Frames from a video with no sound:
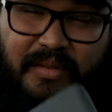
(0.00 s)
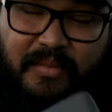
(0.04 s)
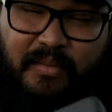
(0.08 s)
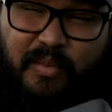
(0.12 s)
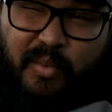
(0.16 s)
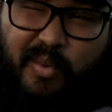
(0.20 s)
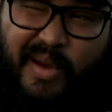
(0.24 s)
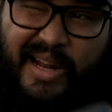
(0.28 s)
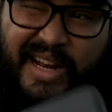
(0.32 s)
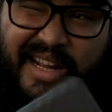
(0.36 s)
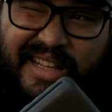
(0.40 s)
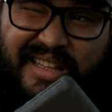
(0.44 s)

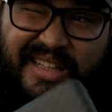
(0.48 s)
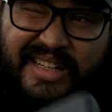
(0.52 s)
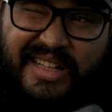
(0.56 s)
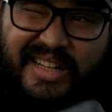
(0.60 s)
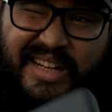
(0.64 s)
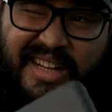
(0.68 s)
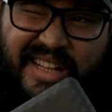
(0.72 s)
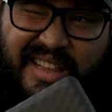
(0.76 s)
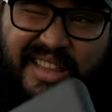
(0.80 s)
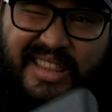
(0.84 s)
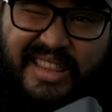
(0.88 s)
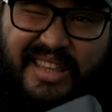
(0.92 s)

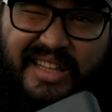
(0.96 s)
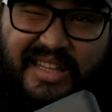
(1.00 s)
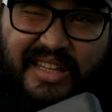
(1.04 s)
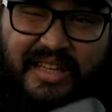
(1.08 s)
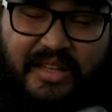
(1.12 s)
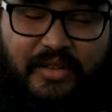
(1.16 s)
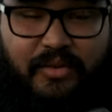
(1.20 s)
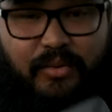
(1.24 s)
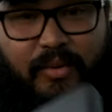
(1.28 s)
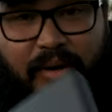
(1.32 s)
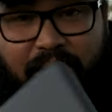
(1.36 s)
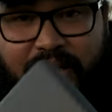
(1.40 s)

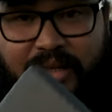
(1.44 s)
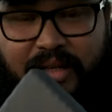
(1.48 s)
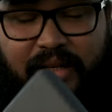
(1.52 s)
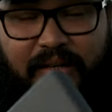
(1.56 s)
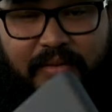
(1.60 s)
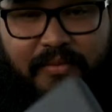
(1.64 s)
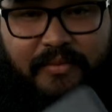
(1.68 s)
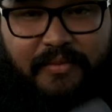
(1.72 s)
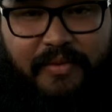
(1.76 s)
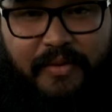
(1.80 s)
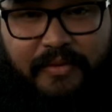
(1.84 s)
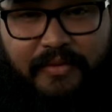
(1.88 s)
130 to
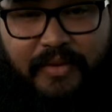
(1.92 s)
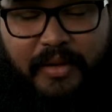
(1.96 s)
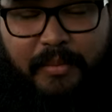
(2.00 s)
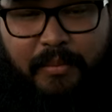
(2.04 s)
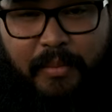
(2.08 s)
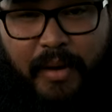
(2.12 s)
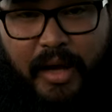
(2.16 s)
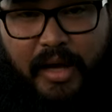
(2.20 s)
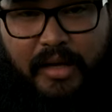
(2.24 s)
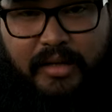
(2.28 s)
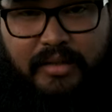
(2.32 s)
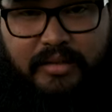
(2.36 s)
150
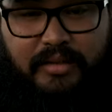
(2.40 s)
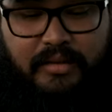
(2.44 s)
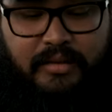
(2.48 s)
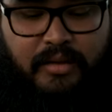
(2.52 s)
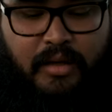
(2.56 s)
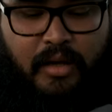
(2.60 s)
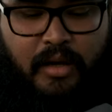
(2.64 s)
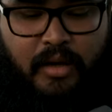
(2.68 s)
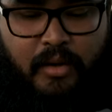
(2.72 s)
bucks,